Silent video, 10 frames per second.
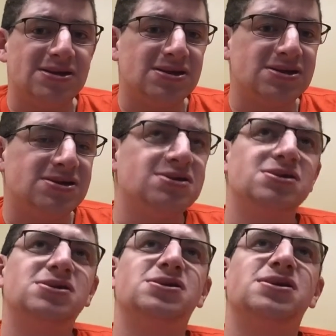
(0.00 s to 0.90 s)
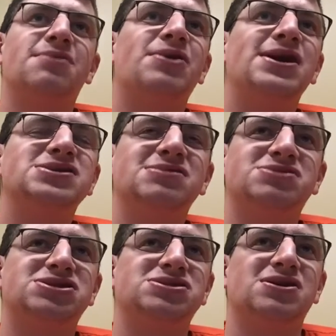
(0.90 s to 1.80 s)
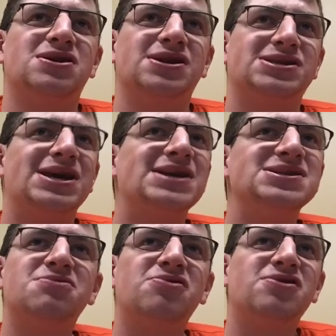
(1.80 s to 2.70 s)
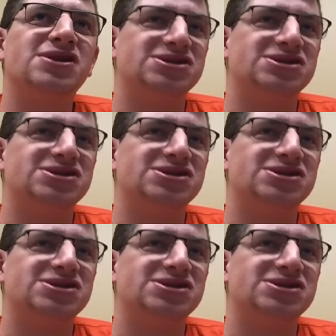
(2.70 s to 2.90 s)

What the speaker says: the Browns Denzel Ward has shown that he's